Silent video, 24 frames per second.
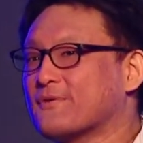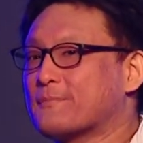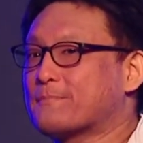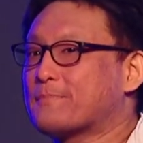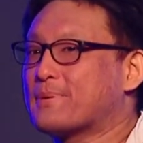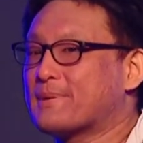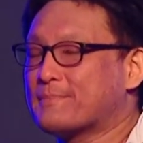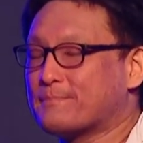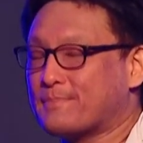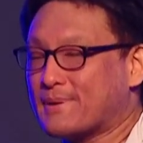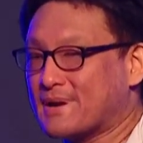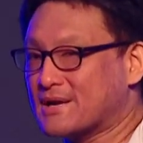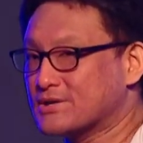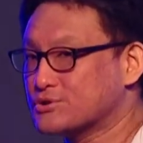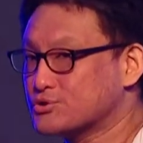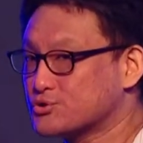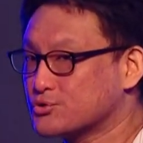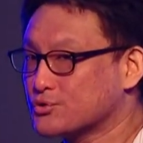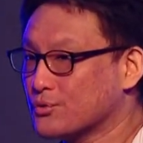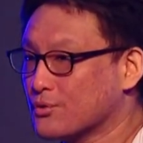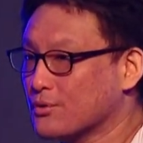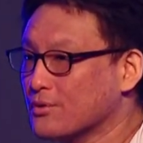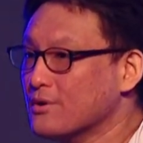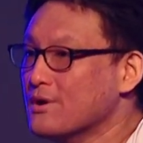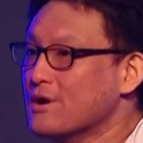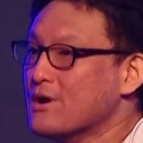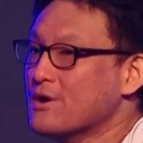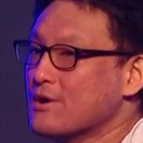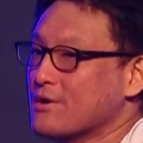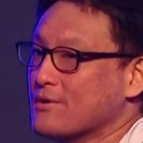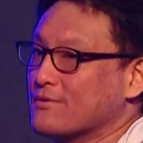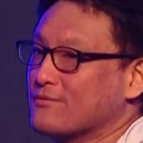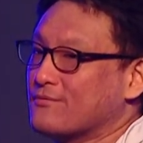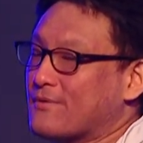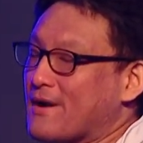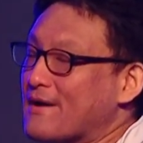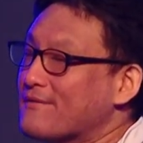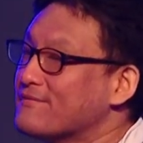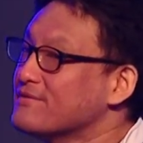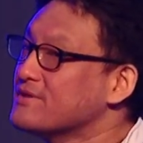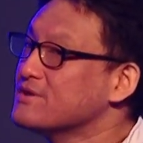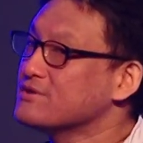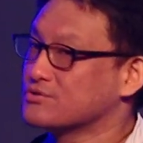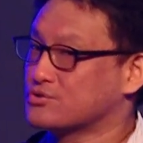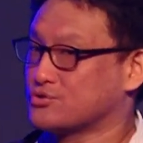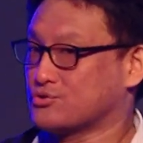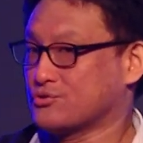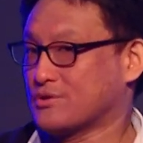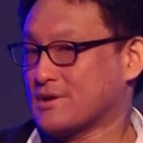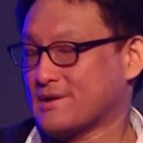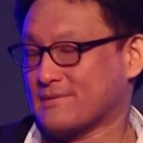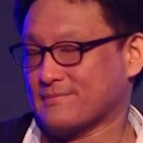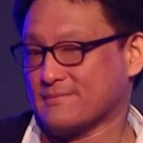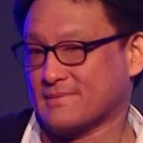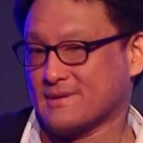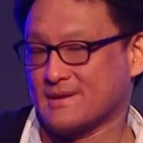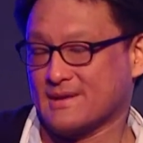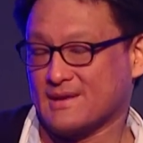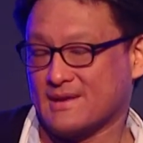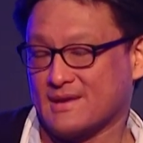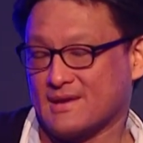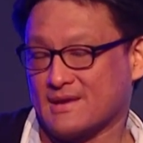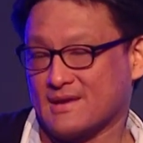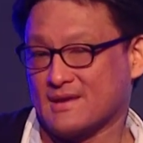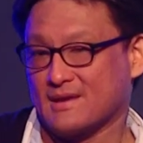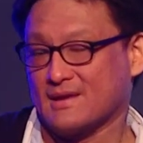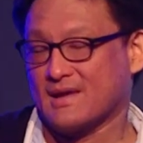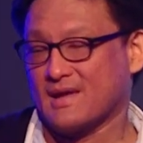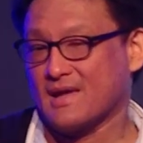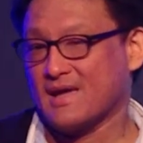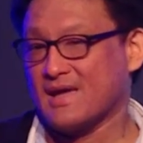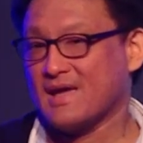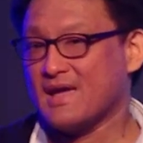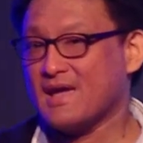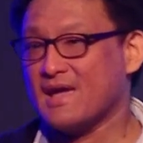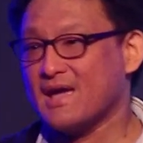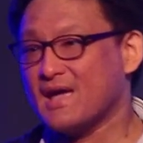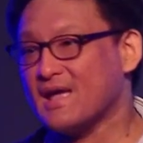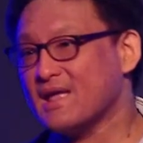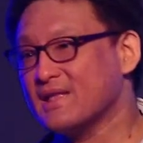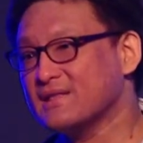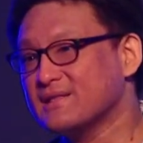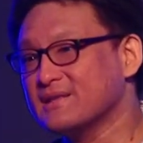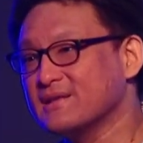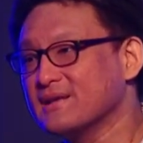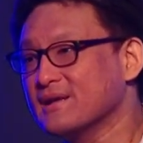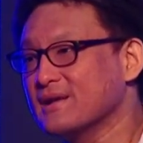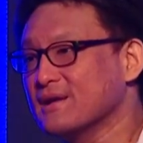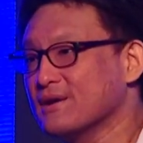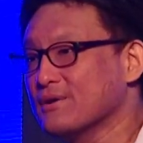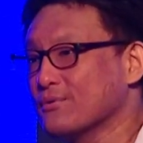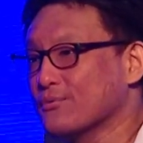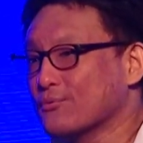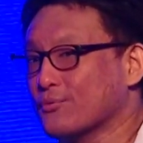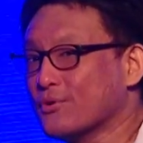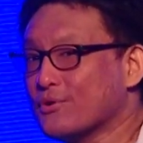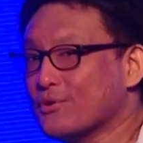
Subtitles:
perpetual revenue stream. And we